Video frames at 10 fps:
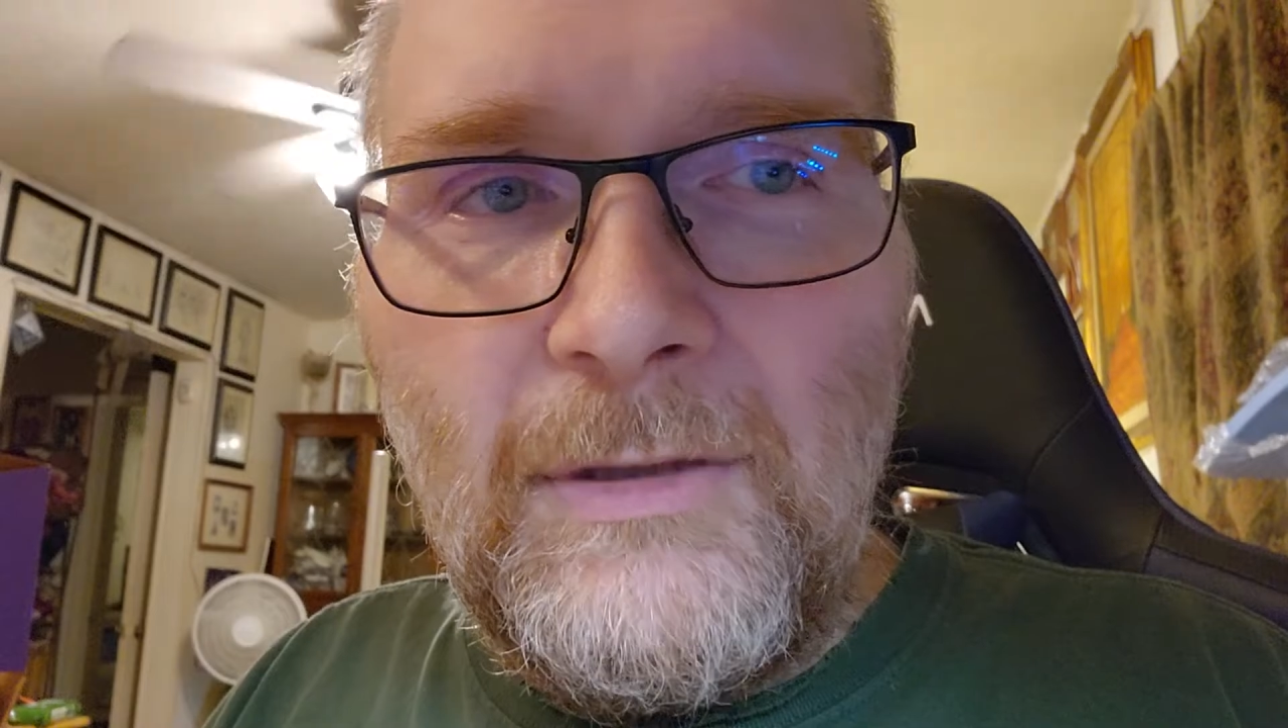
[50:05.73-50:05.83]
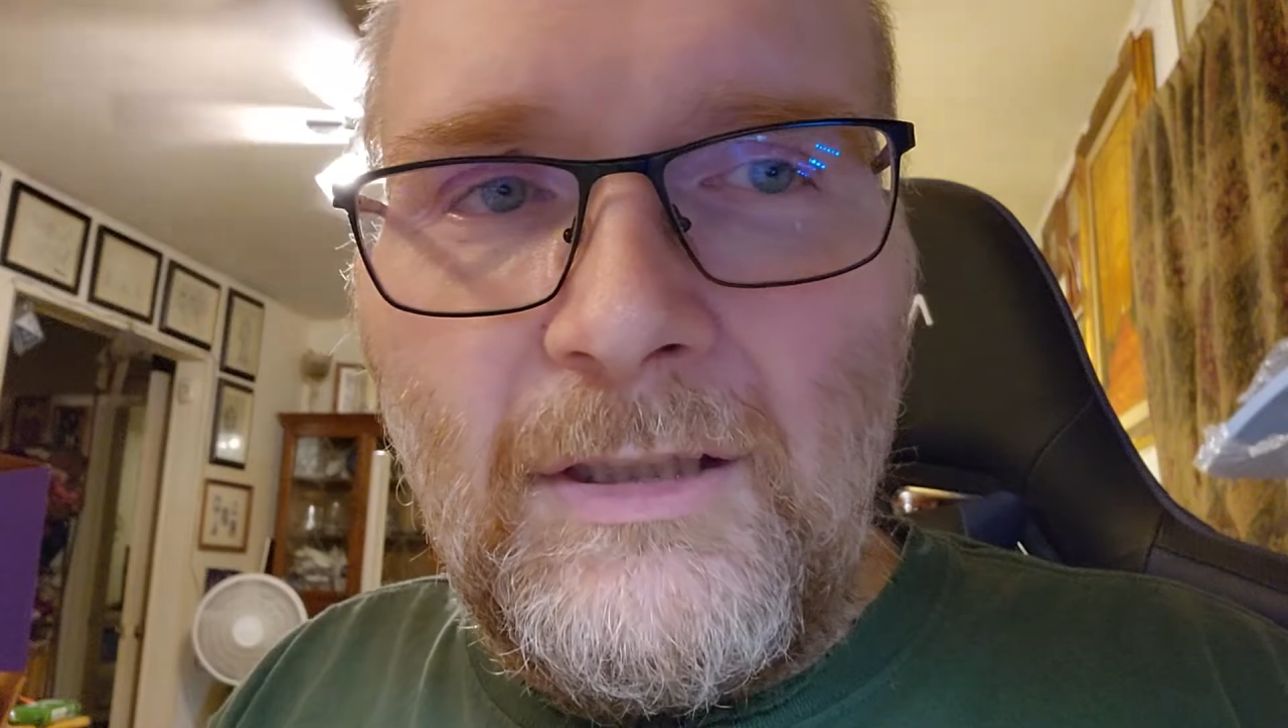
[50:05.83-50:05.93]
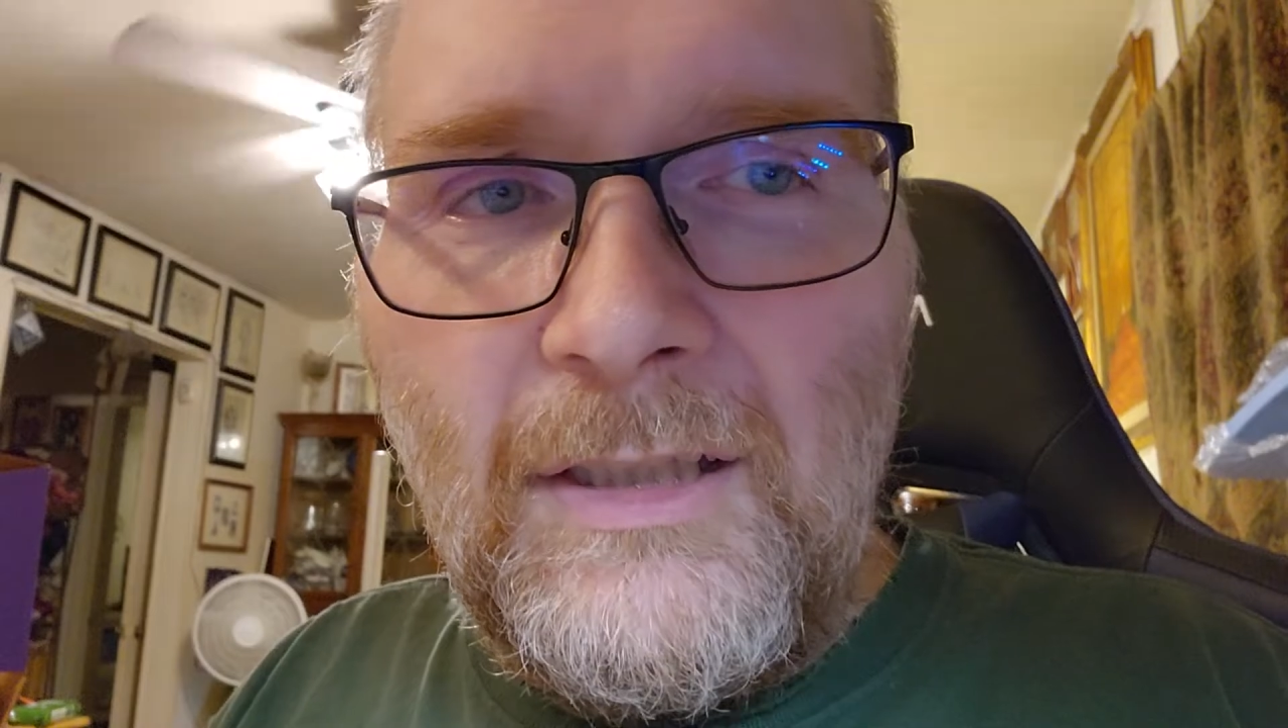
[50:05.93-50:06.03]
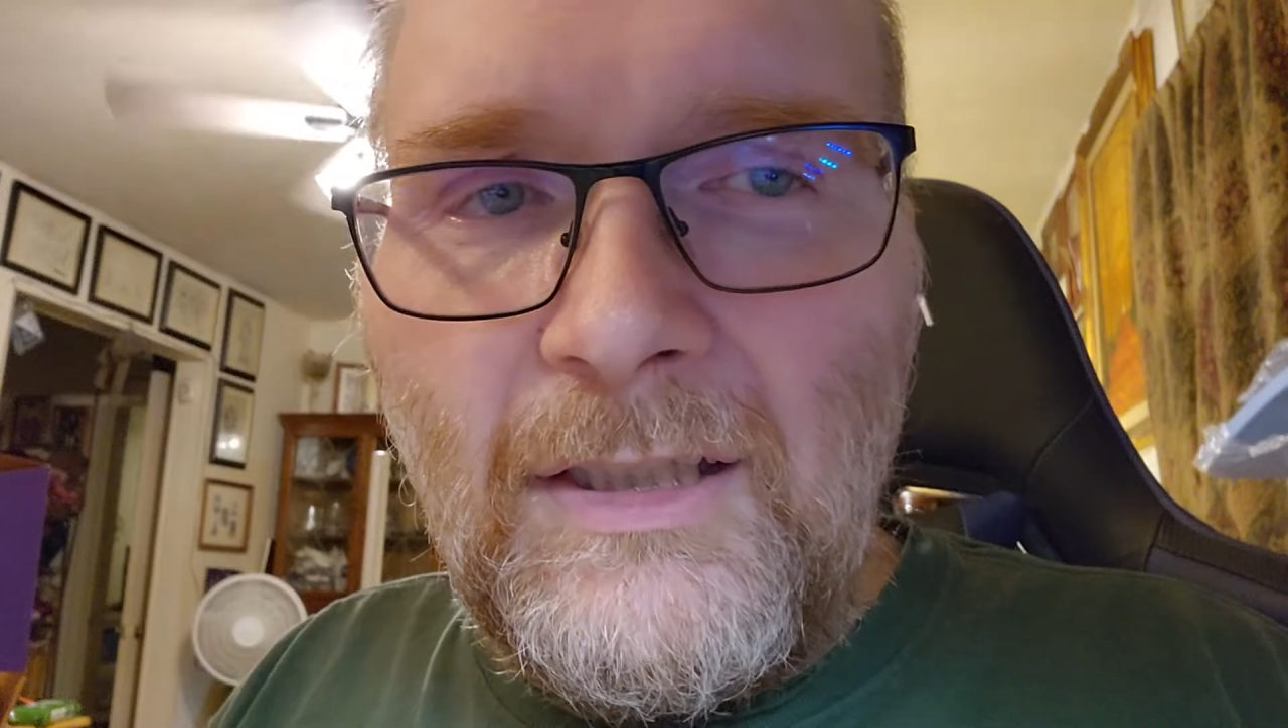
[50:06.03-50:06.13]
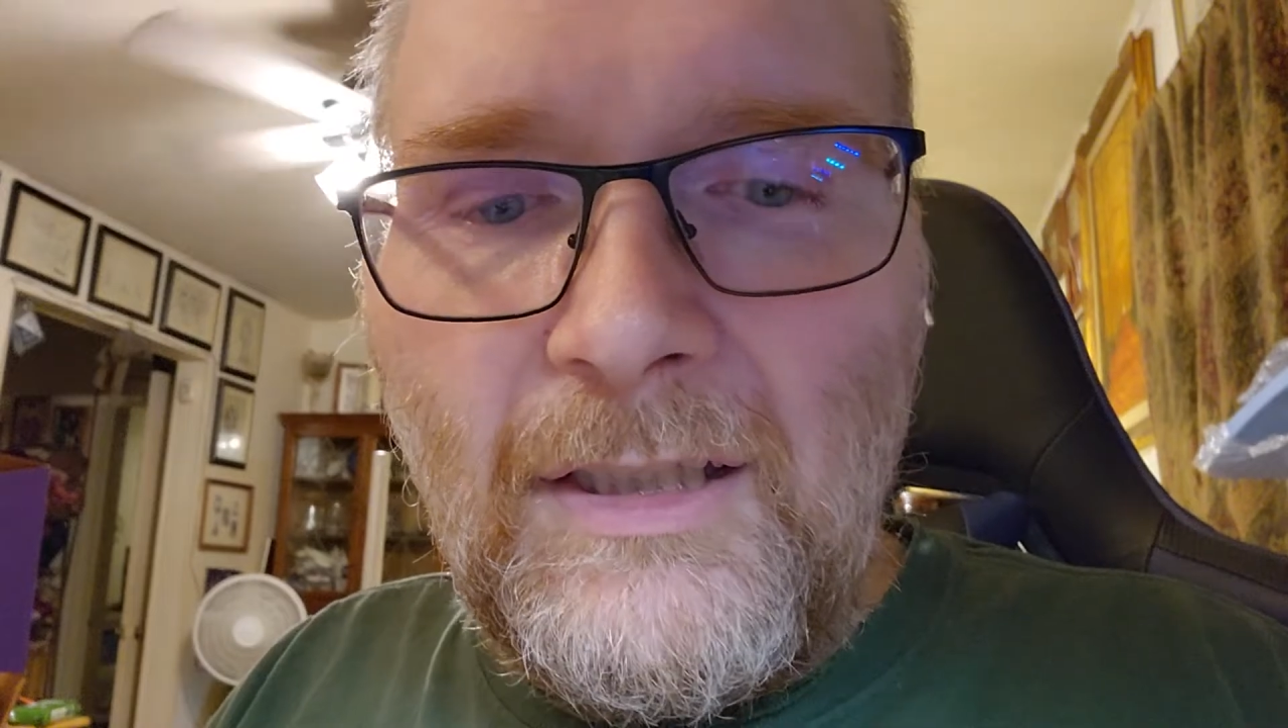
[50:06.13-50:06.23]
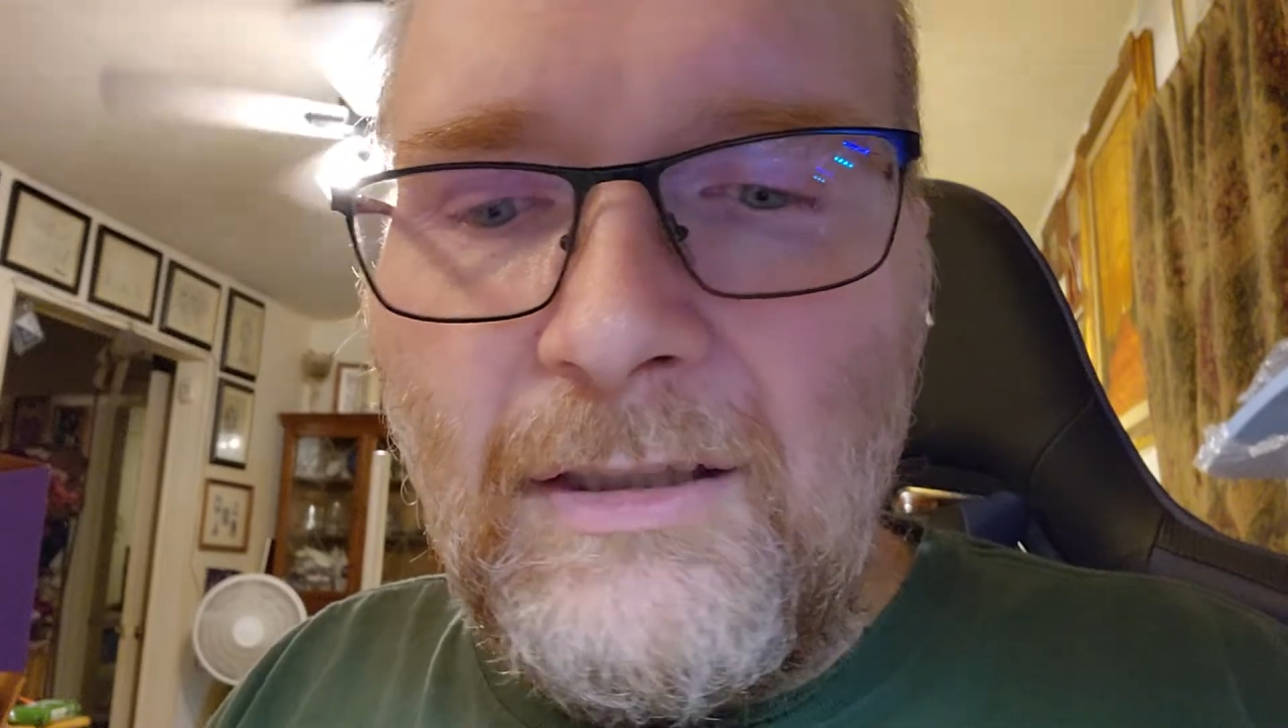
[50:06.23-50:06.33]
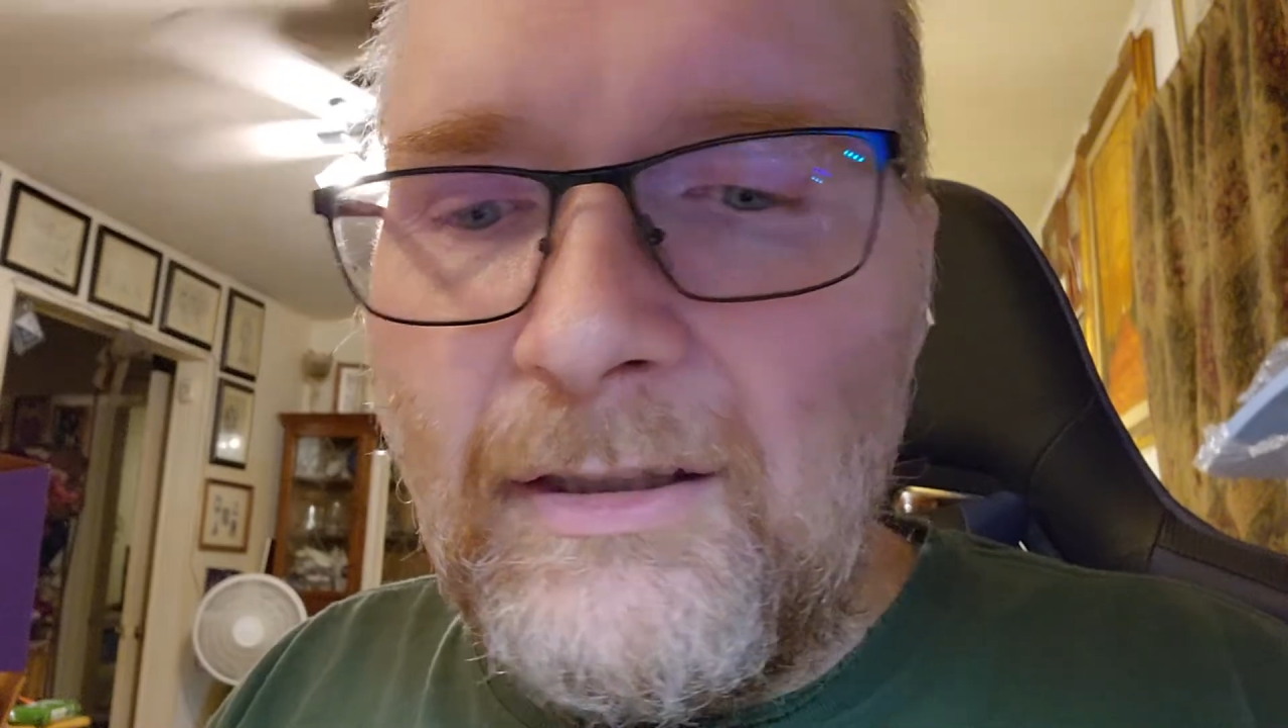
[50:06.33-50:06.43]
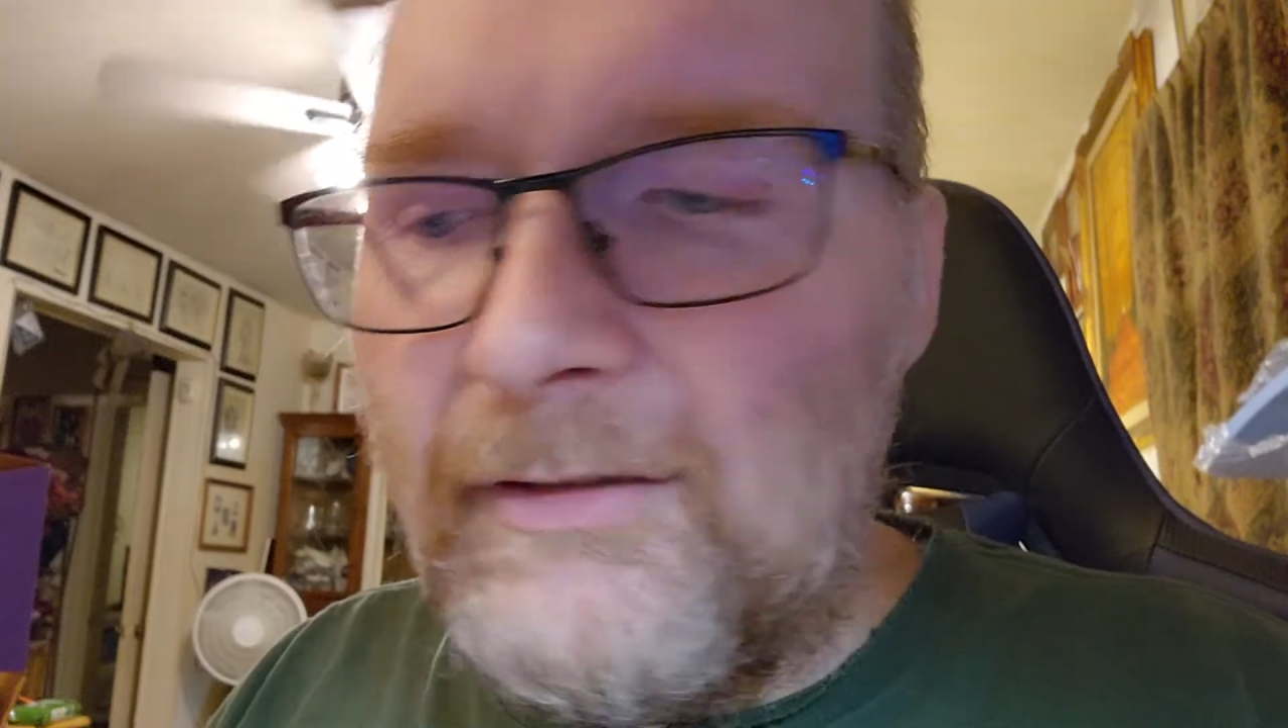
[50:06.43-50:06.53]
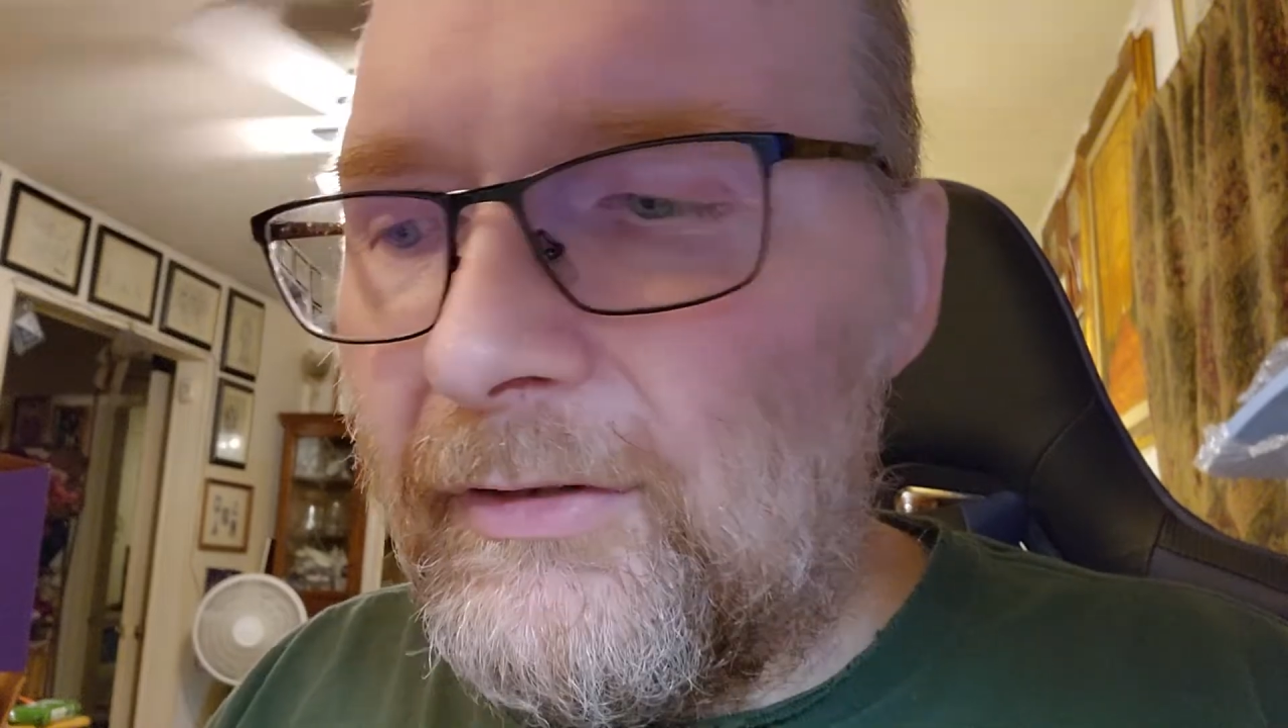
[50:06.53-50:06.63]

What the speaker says: but then they tell you to lay